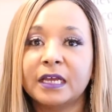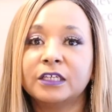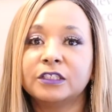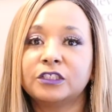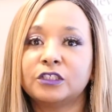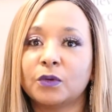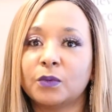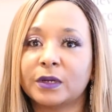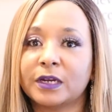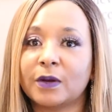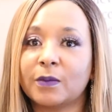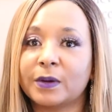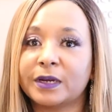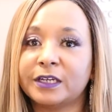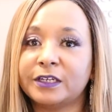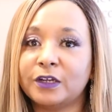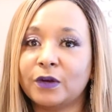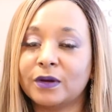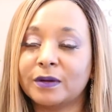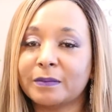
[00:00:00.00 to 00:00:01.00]
So what I want
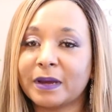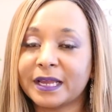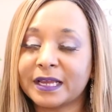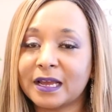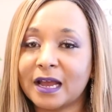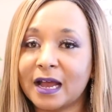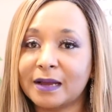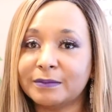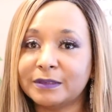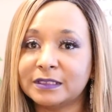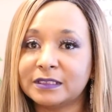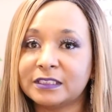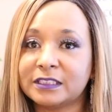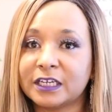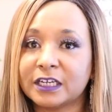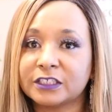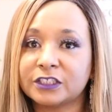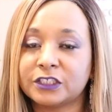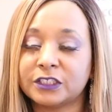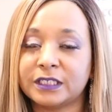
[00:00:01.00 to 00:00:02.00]
to know in my comments
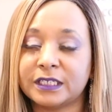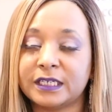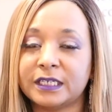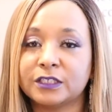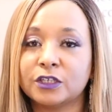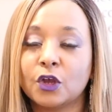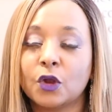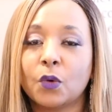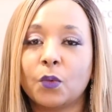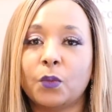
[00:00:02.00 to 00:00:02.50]
section is,